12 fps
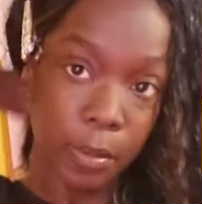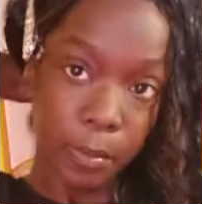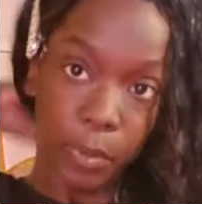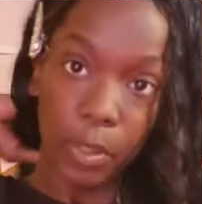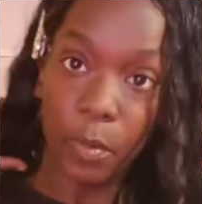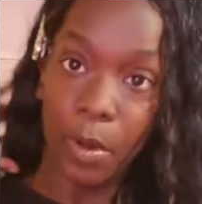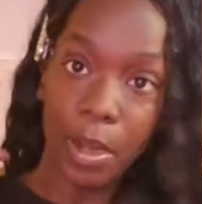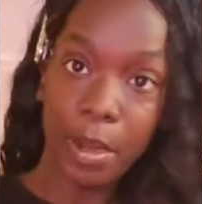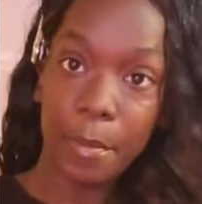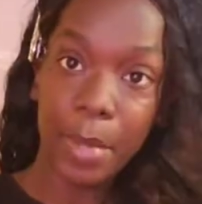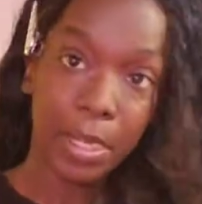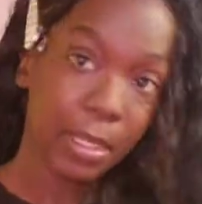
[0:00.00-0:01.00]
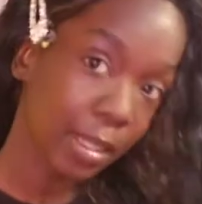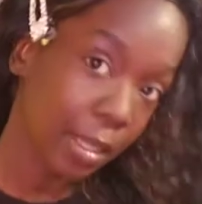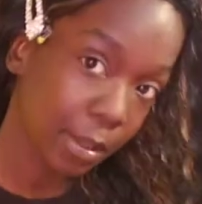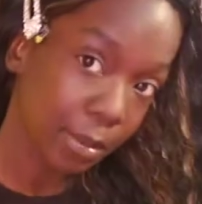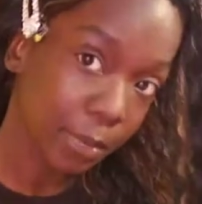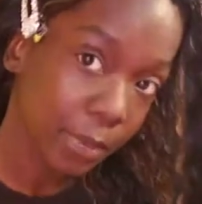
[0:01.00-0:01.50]
I'm gonna wear my
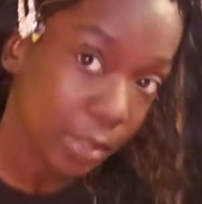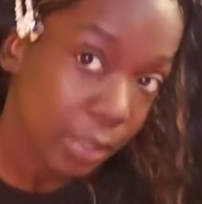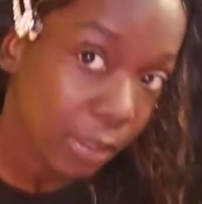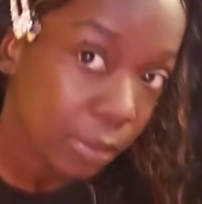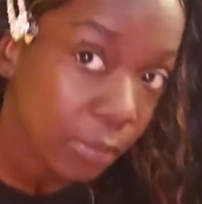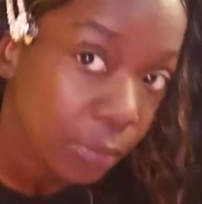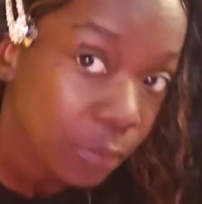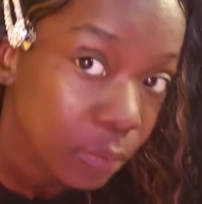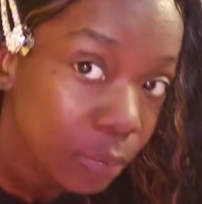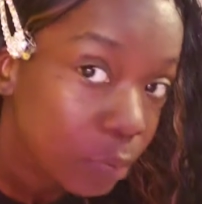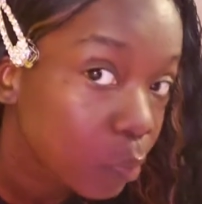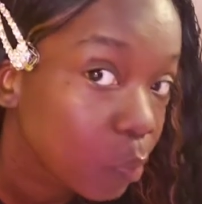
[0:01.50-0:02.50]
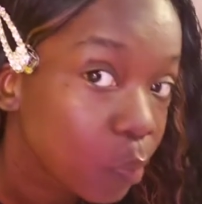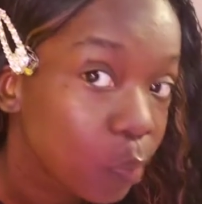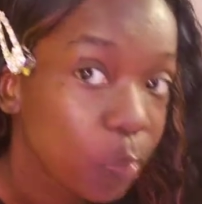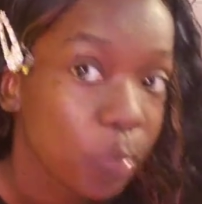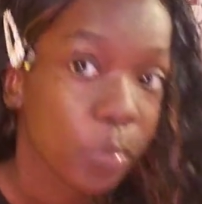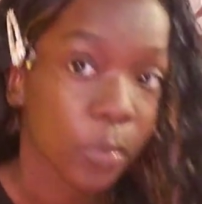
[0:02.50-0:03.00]
clip. It's cute.
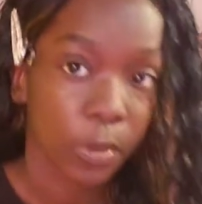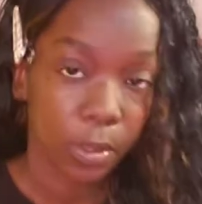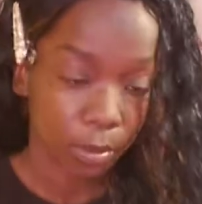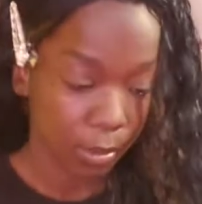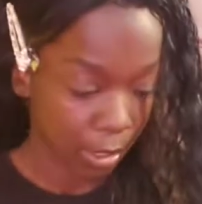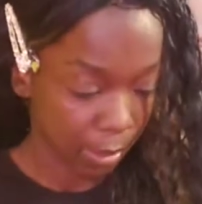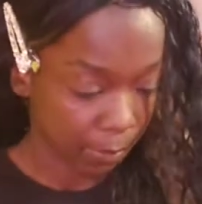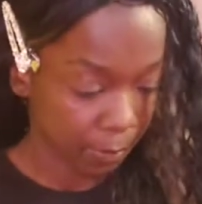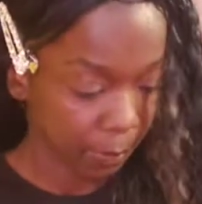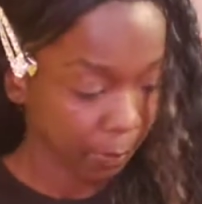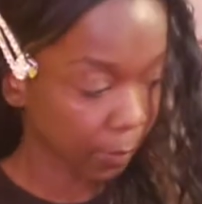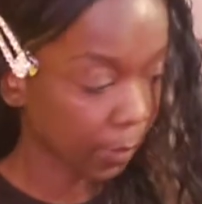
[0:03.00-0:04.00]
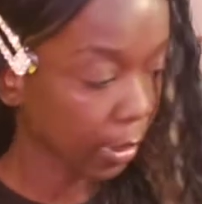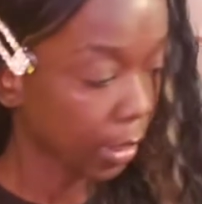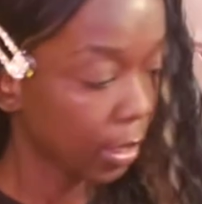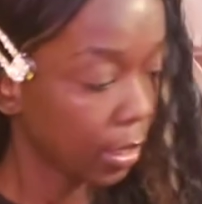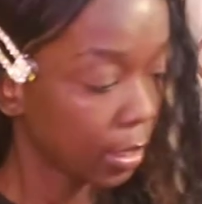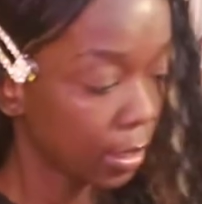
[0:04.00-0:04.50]
Okay.
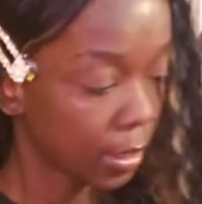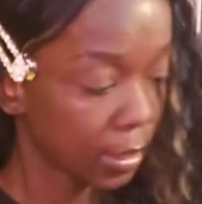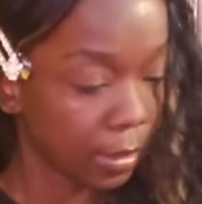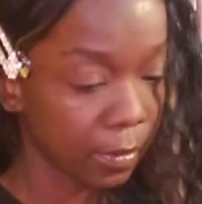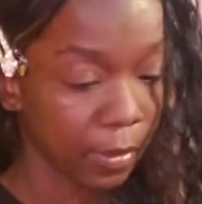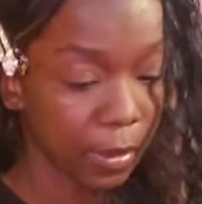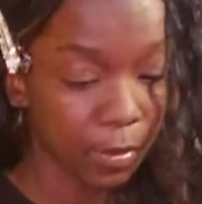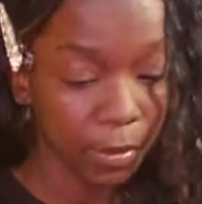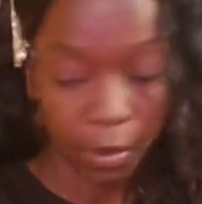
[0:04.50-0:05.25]
So those